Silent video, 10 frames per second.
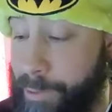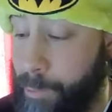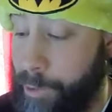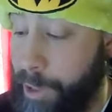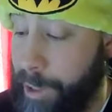that
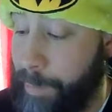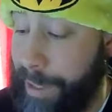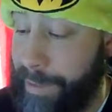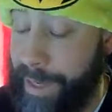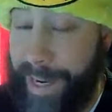we're talking
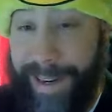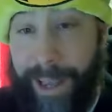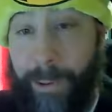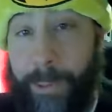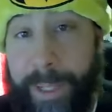about today.
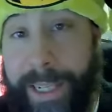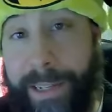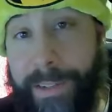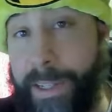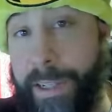Not only
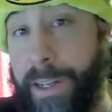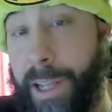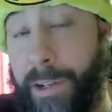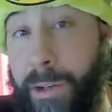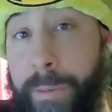is it
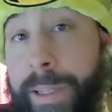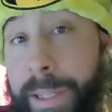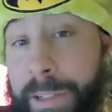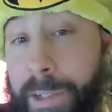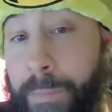a newly
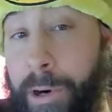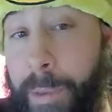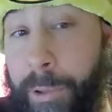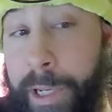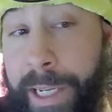listed
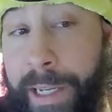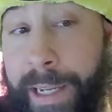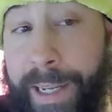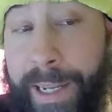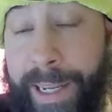property,
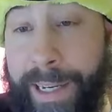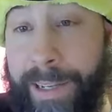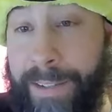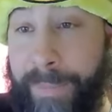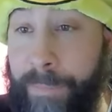it
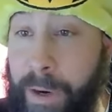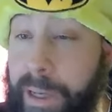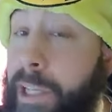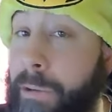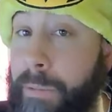is a
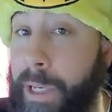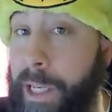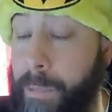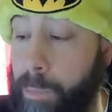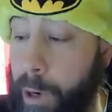very
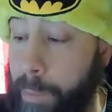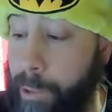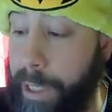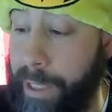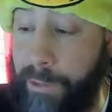unique
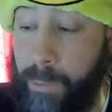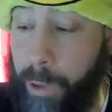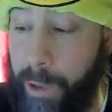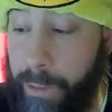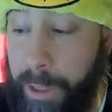property as
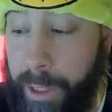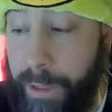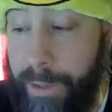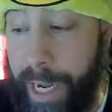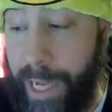well. The